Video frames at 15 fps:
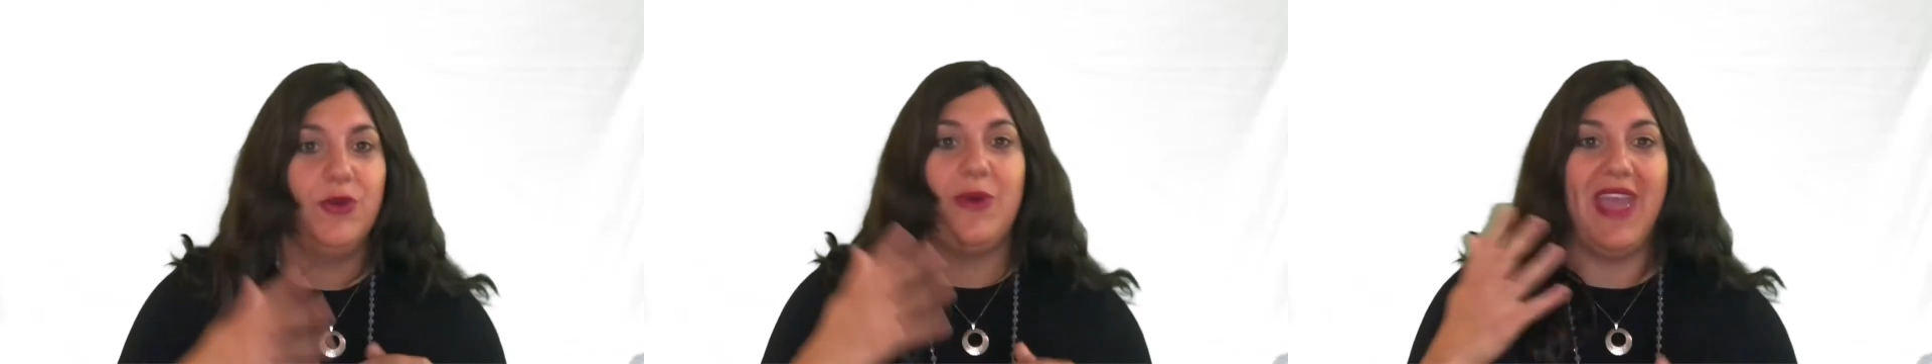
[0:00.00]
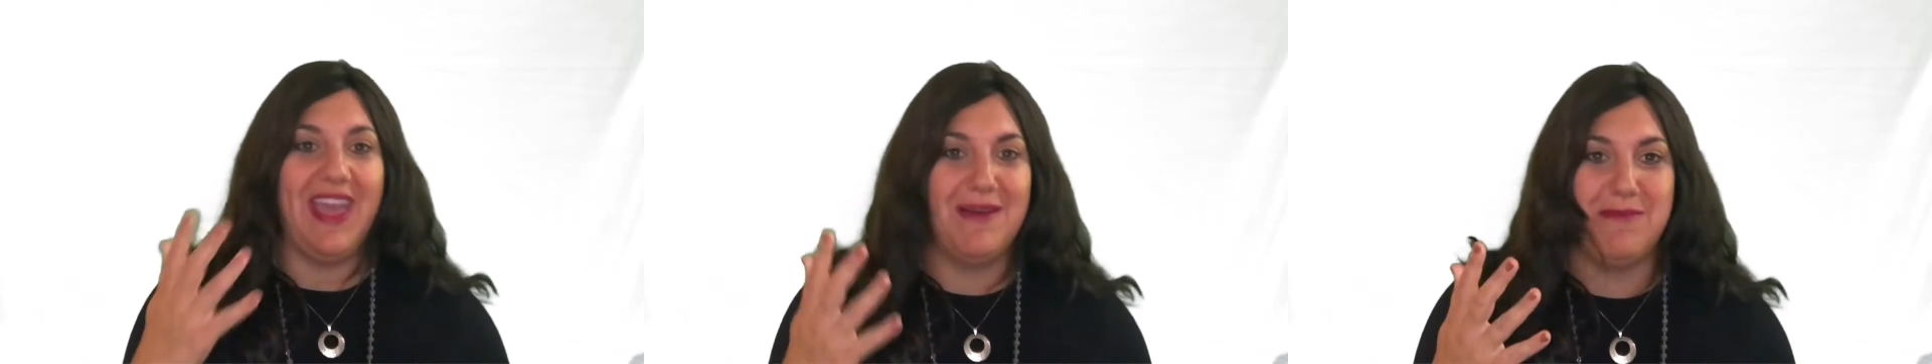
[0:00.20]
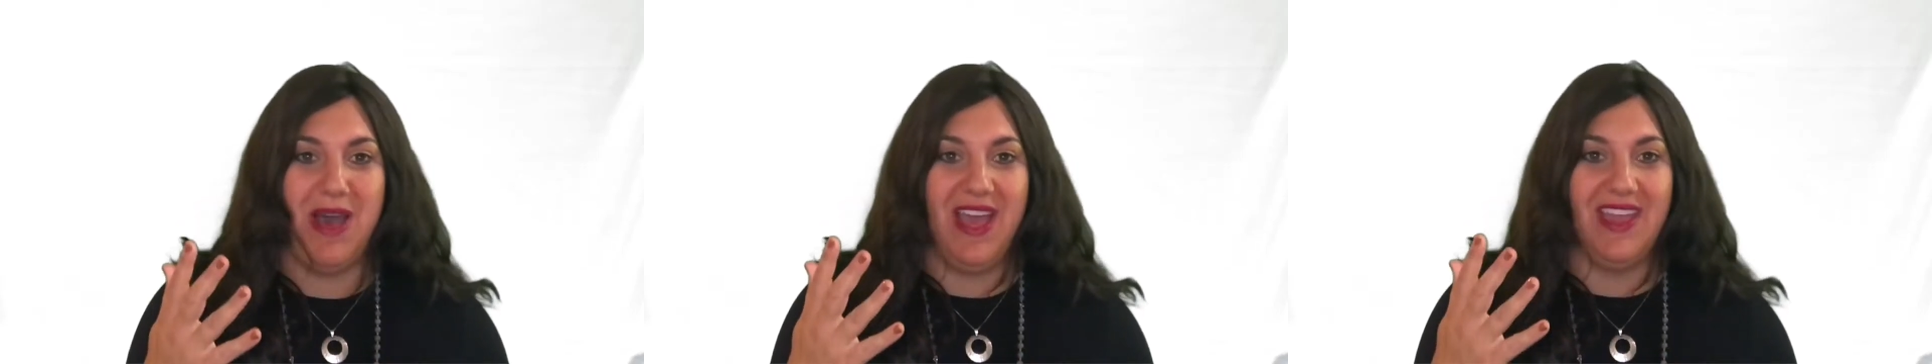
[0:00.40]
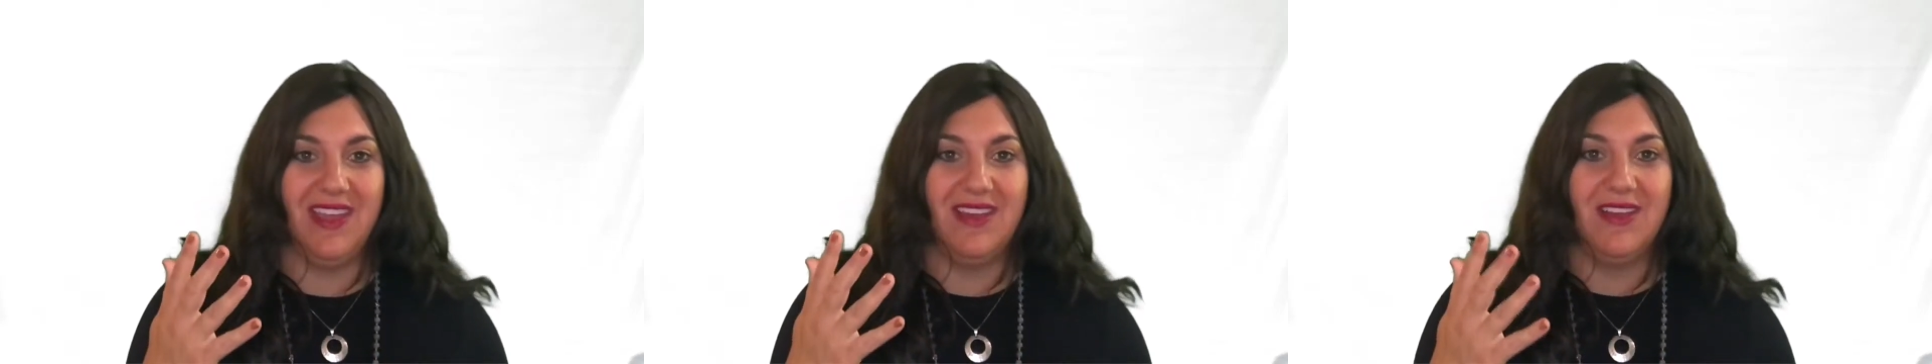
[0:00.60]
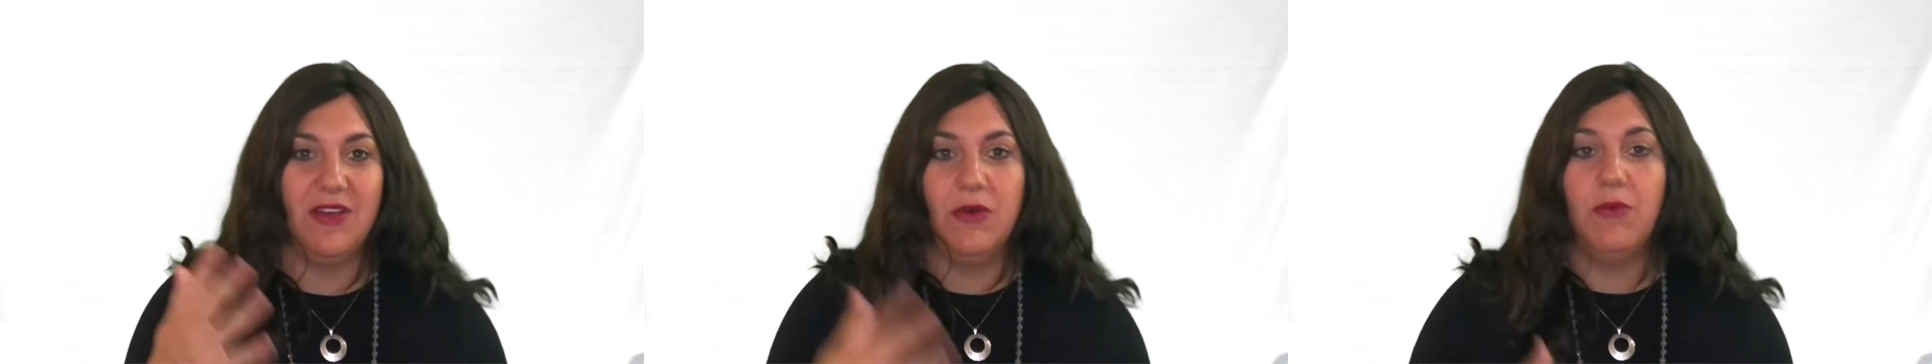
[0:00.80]
Who am I?
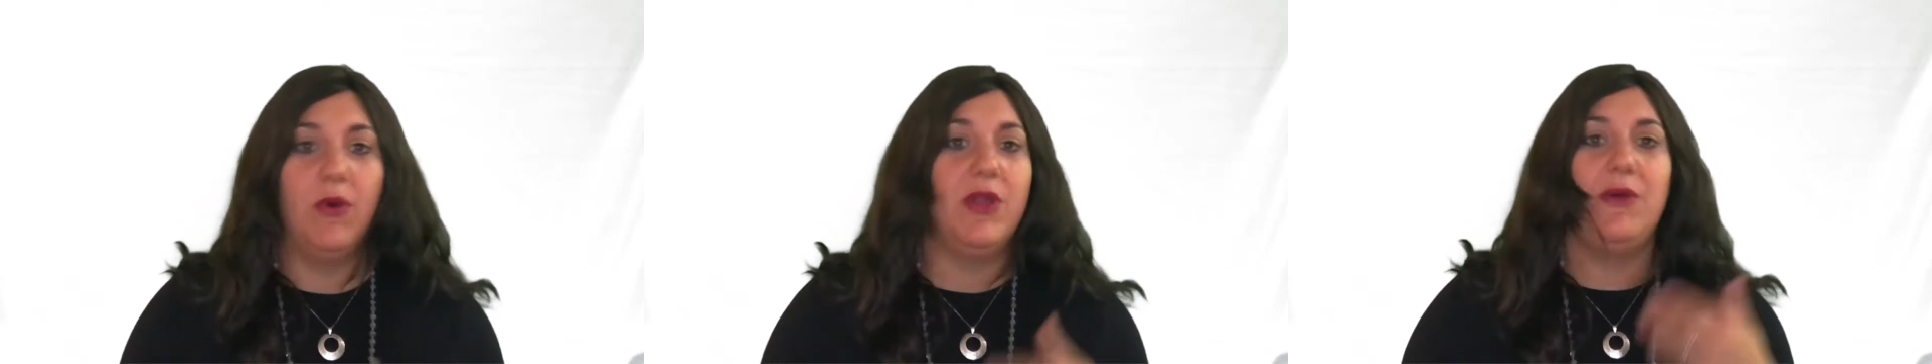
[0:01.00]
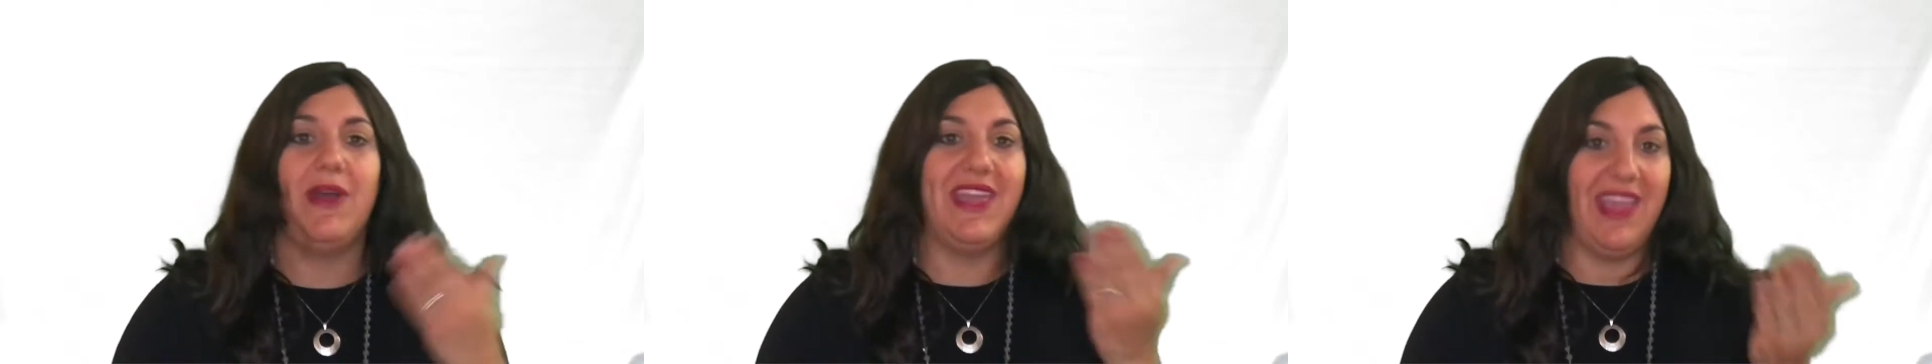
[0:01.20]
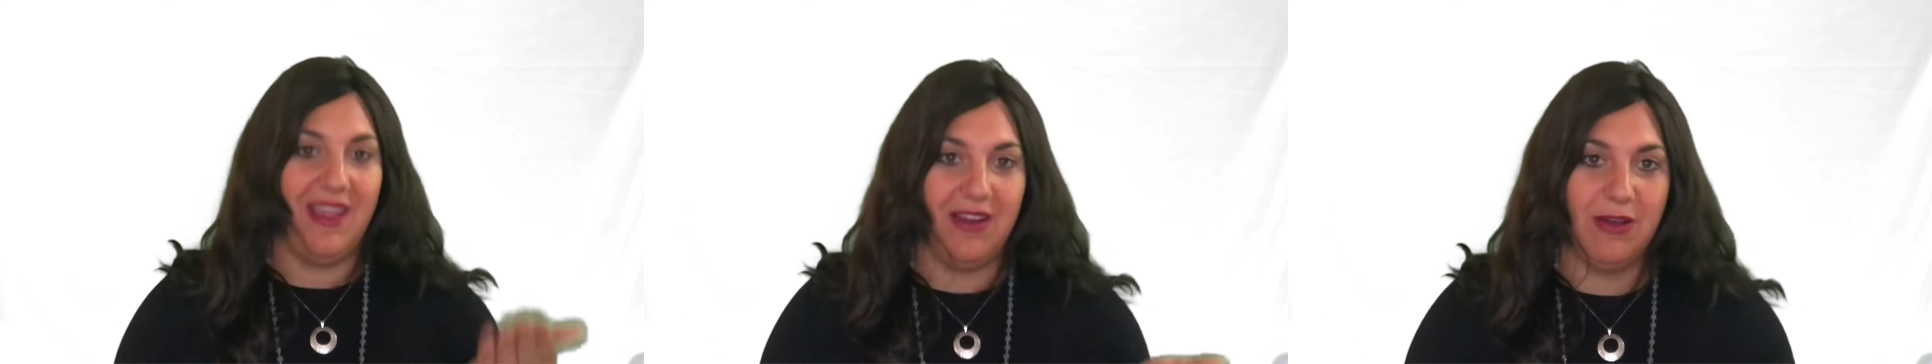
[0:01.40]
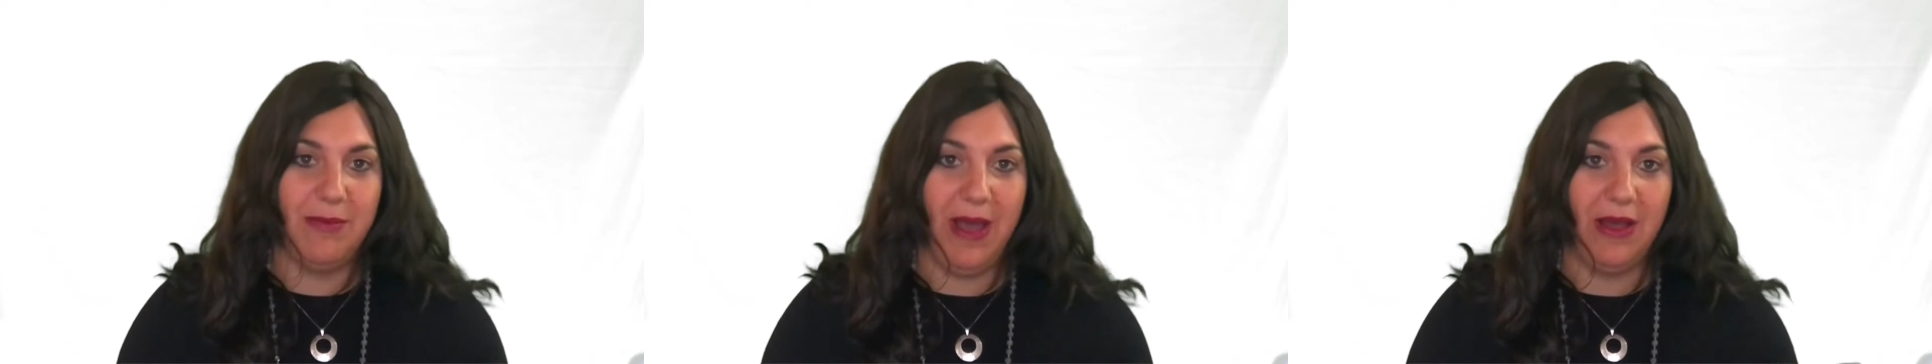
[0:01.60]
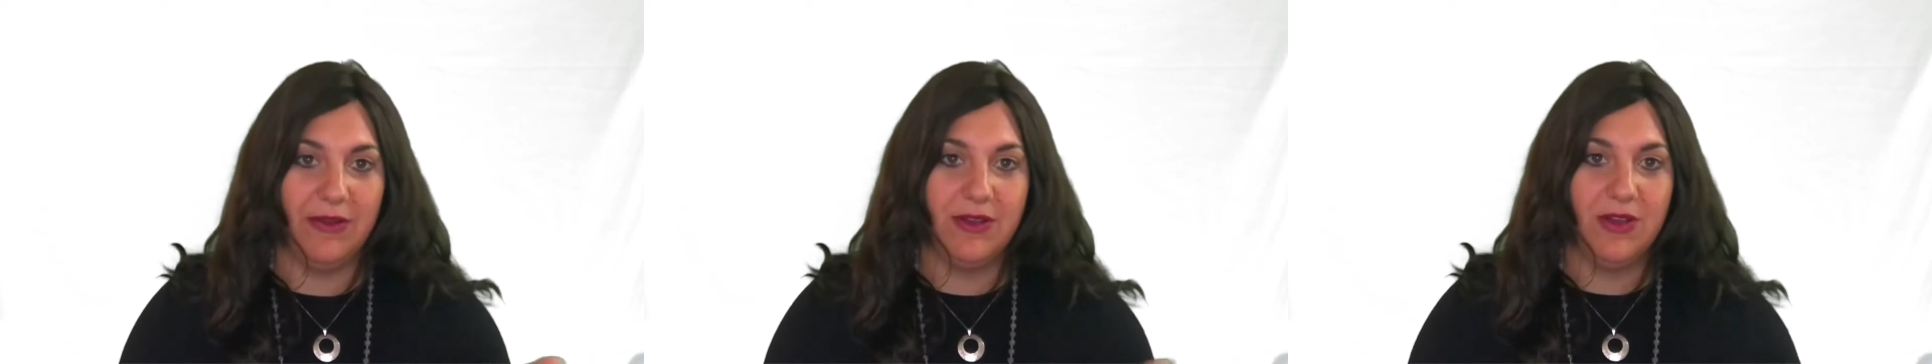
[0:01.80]
What do I care
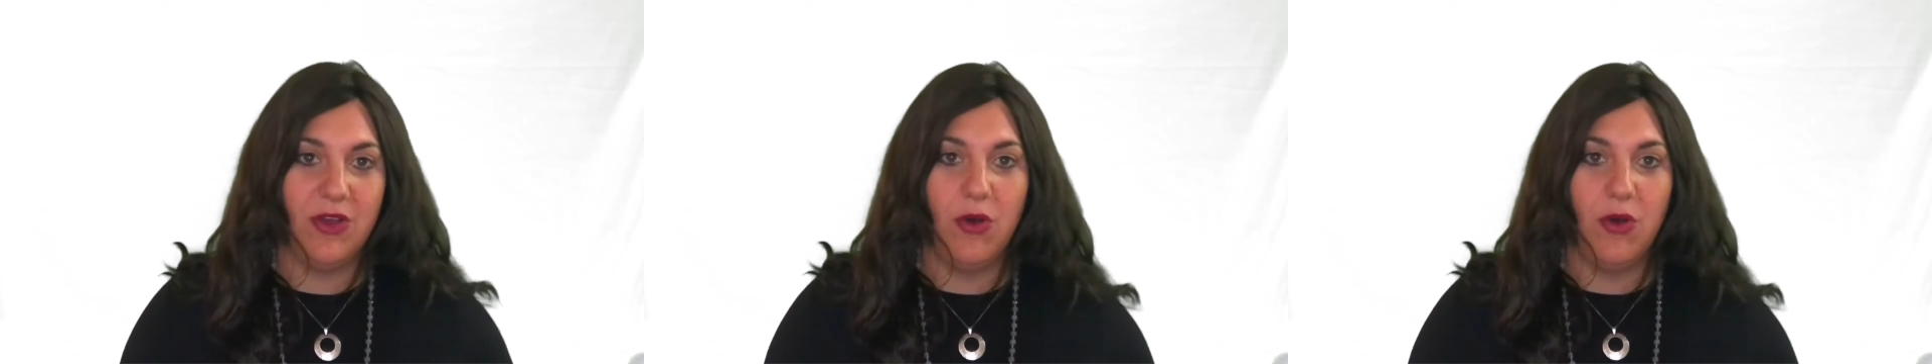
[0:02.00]
about?